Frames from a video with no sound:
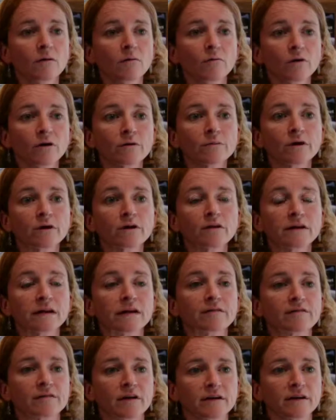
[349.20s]
One
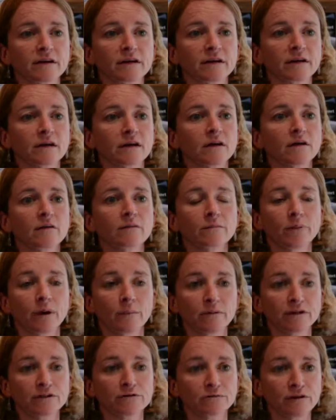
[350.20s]
modelling study
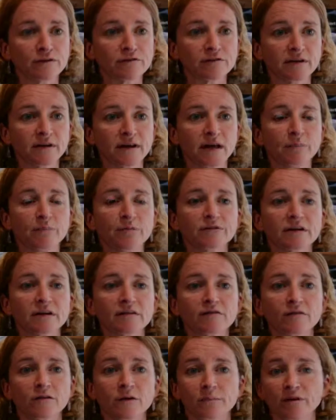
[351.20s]
published recently
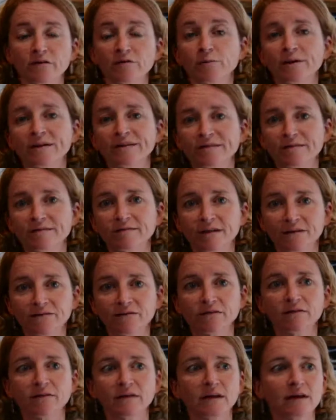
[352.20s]
predicted that by
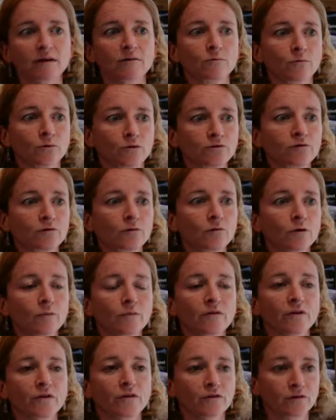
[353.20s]
2070, water
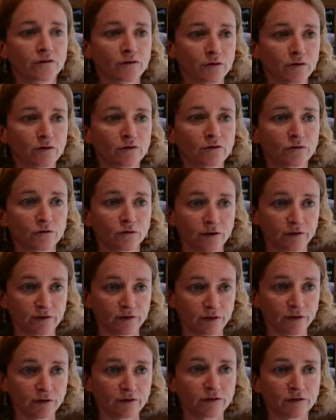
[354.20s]
warmer than 0 degrees
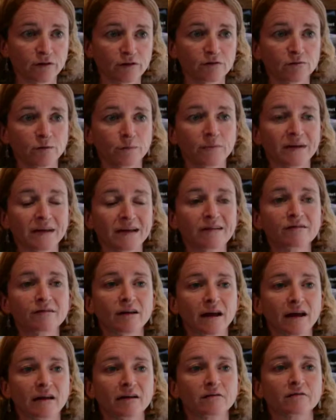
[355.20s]
Celsius would begin
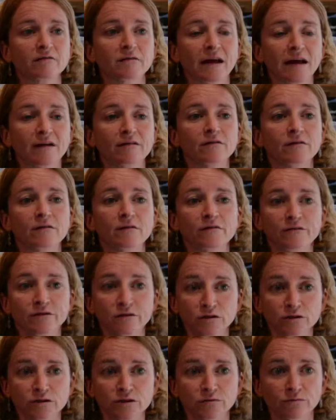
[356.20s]
to enter the
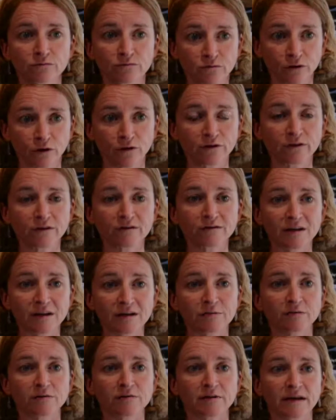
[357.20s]
Filchner Trough
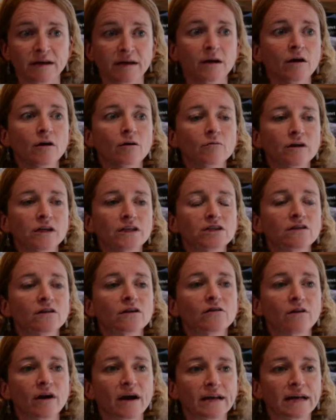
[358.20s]
continuously, reaching
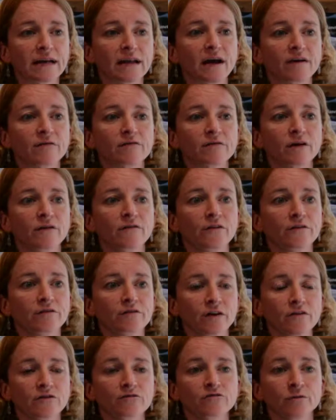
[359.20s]
the grounding lines of the
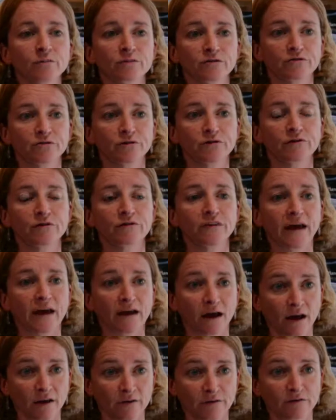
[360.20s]
southern tributaries of
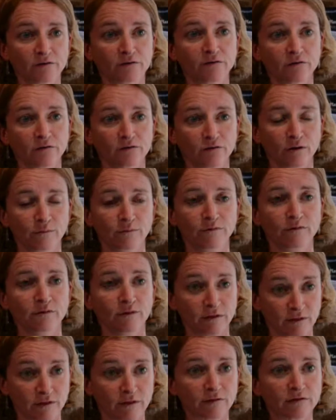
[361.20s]
that ice stream
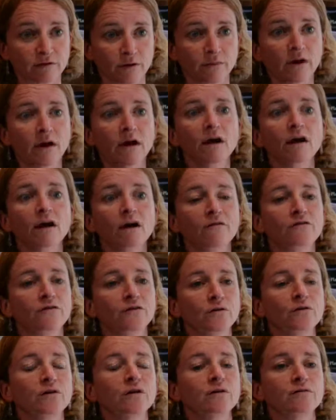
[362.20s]
system a
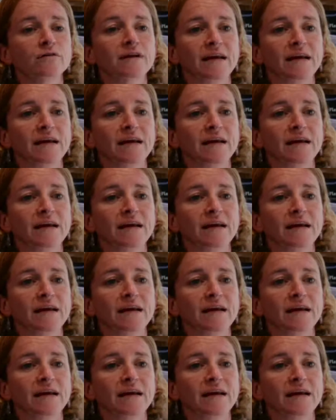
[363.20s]
few years